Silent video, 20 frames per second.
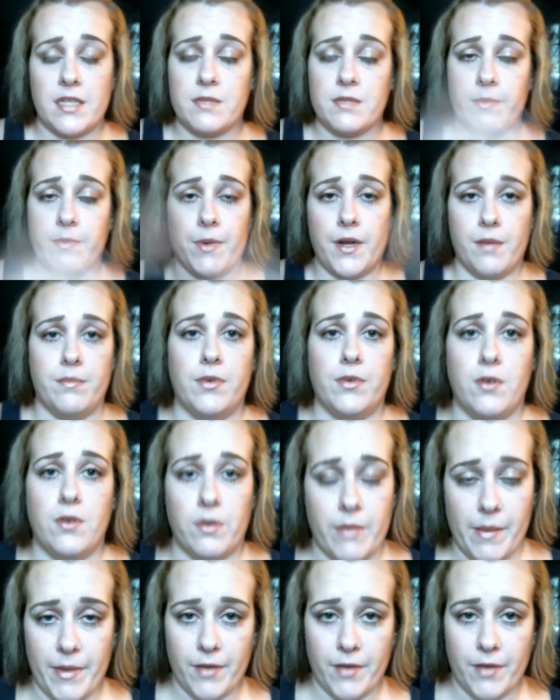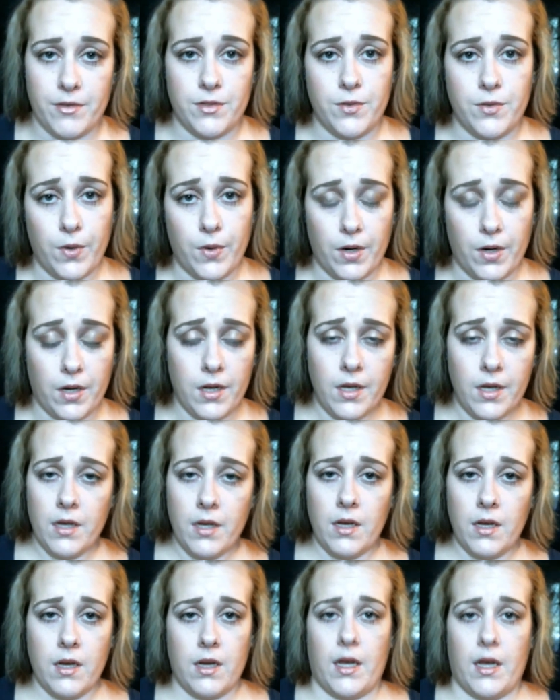spray, boom, I'm out the door.
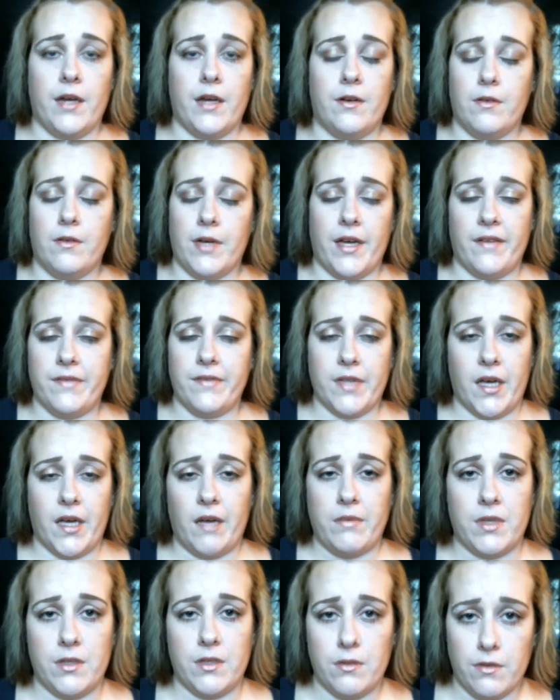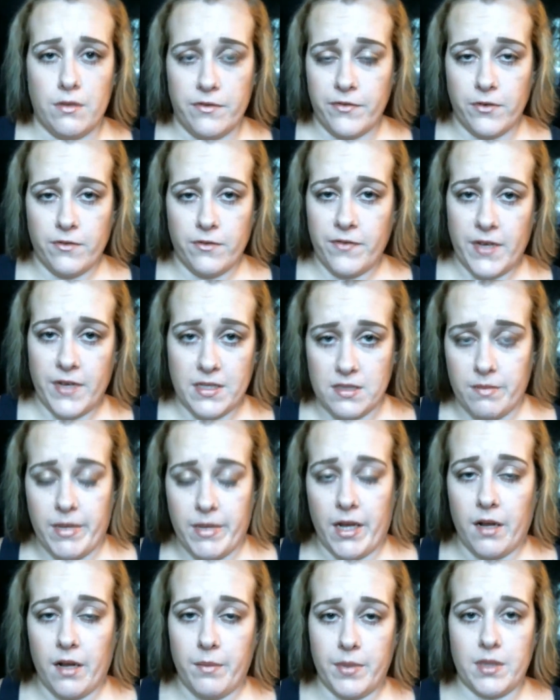I don't have time to do a full face of
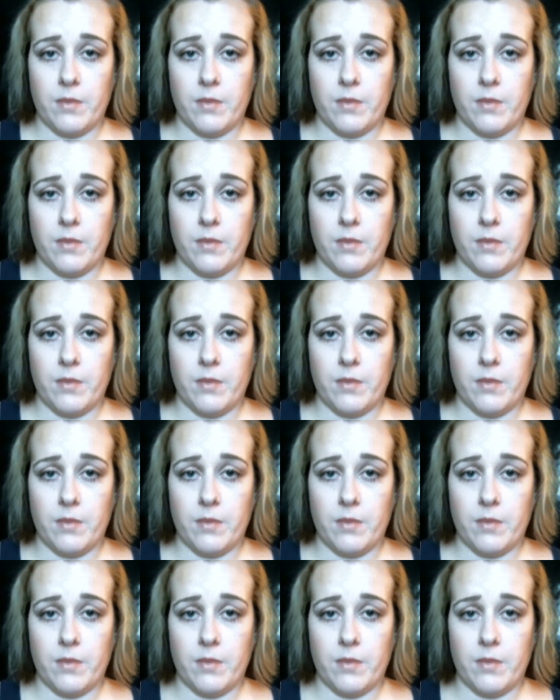makeup in